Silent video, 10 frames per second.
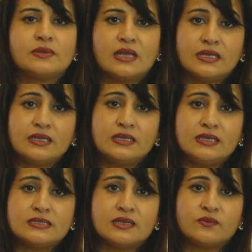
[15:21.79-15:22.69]
plugging
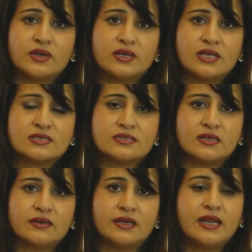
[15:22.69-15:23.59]
these in where
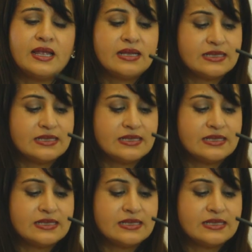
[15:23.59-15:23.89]
necessary.